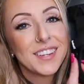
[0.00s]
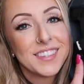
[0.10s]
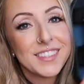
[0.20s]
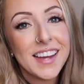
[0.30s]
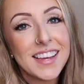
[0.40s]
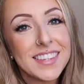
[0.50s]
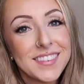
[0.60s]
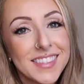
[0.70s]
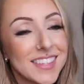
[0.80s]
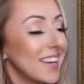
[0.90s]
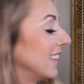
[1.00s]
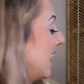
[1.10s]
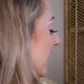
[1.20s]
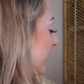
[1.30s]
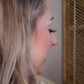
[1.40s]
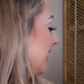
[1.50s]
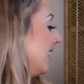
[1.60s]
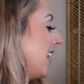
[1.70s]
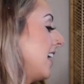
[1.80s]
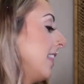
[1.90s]
I told you guys he would say that.
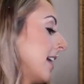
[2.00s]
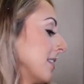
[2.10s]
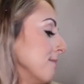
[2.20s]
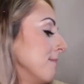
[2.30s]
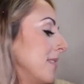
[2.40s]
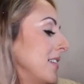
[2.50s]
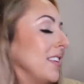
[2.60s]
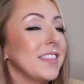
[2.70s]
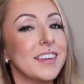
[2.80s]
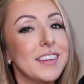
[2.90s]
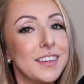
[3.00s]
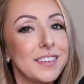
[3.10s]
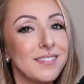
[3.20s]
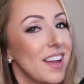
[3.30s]
I like them. I think they're cute.